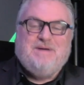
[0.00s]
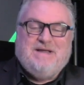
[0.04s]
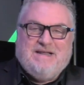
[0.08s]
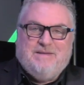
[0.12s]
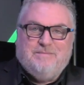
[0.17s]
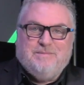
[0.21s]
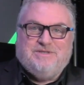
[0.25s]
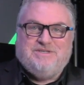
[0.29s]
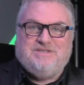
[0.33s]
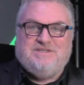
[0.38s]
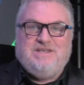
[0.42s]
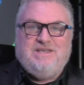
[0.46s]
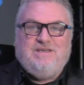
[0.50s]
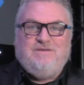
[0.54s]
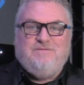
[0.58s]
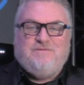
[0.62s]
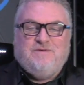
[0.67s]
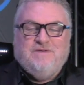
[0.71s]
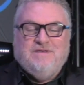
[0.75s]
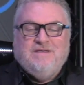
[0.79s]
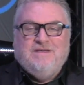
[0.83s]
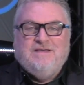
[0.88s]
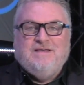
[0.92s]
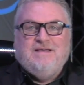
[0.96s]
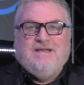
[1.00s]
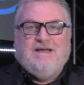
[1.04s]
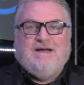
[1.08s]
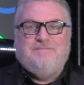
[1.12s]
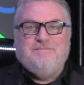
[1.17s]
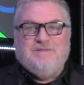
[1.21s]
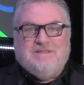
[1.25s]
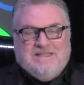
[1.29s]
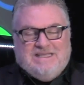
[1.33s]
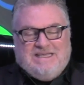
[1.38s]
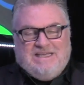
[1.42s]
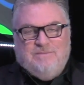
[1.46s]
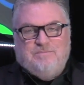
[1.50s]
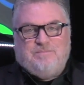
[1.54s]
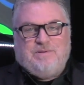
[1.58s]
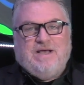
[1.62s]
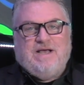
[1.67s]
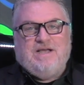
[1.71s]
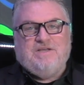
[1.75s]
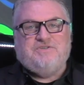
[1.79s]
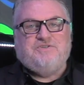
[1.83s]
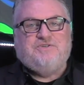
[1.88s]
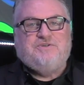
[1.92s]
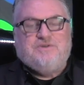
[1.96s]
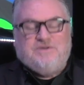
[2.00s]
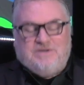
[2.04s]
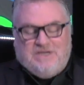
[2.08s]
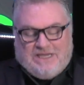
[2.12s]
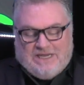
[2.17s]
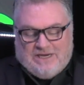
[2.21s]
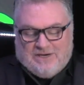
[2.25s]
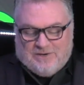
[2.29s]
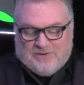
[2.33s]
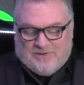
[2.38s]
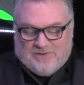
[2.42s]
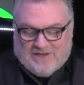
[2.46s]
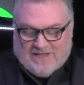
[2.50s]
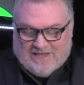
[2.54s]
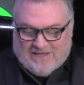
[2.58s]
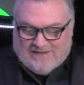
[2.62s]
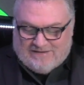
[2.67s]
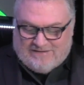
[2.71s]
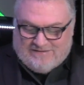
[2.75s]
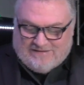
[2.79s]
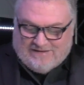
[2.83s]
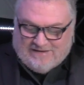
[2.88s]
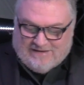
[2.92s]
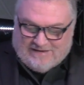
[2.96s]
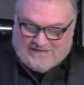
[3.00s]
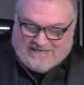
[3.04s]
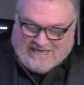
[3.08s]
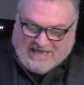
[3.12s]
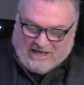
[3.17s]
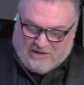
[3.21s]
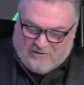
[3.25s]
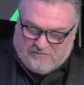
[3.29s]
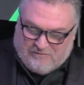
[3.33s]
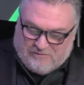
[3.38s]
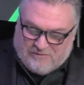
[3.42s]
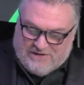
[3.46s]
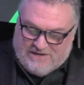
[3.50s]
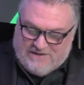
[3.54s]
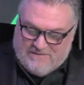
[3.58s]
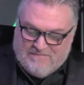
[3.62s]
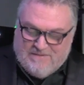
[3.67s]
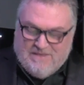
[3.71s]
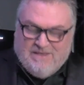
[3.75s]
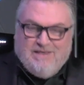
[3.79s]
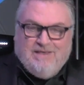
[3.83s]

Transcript: my name is Steve. I'm the lead pastor here at Calvary,